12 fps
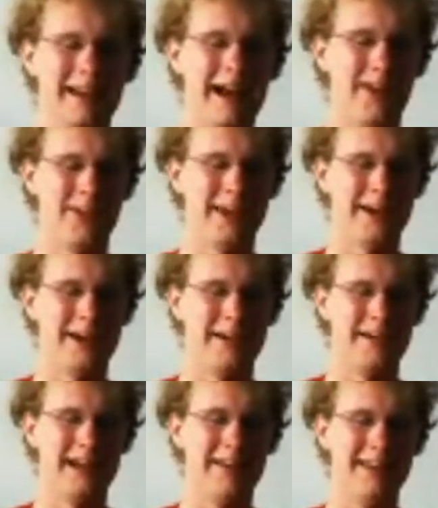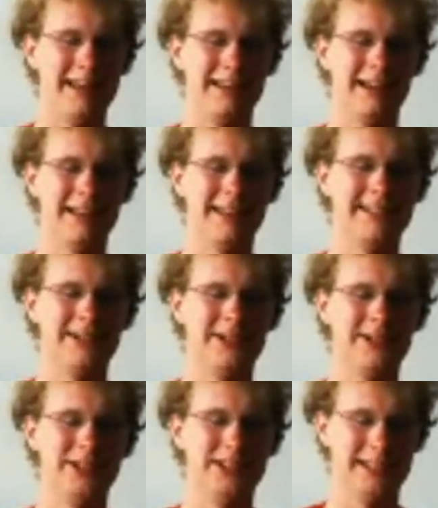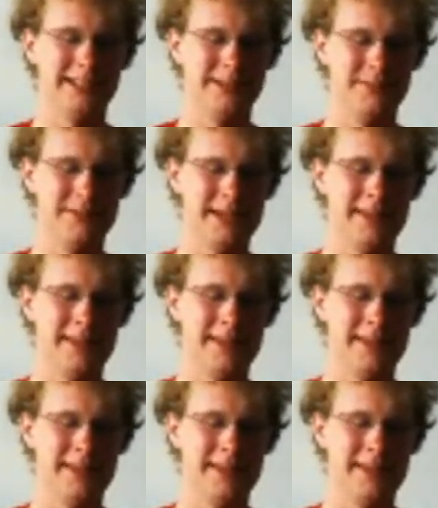Healthcare, I mean, you got these old systems,